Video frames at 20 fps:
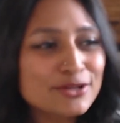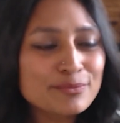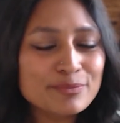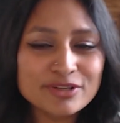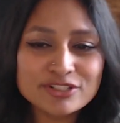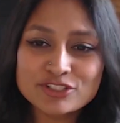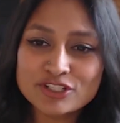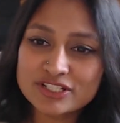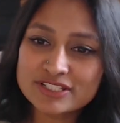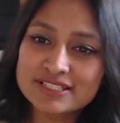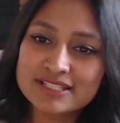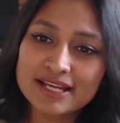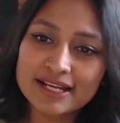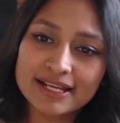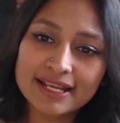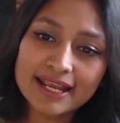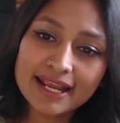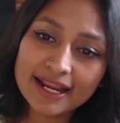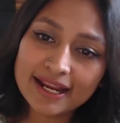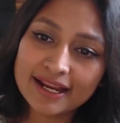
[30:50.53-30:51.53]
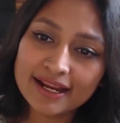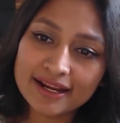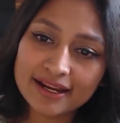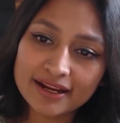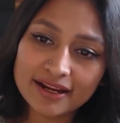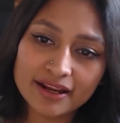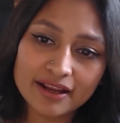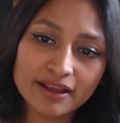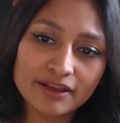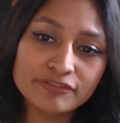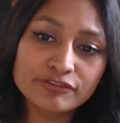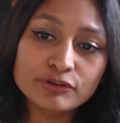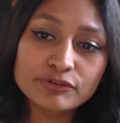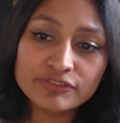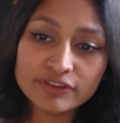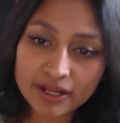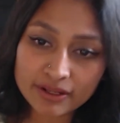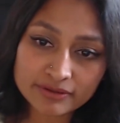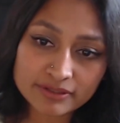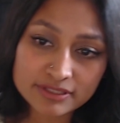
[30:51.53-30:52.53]
But just like, hey, if you
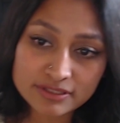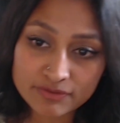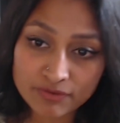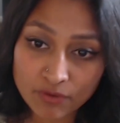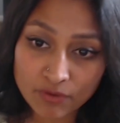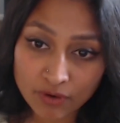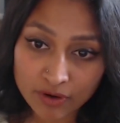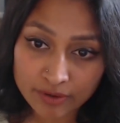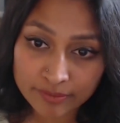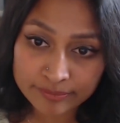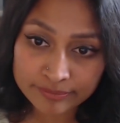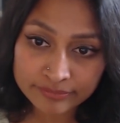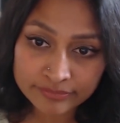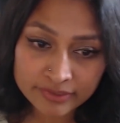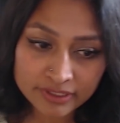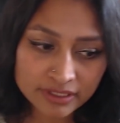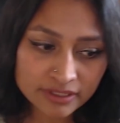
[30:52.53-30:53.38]
fill out this form,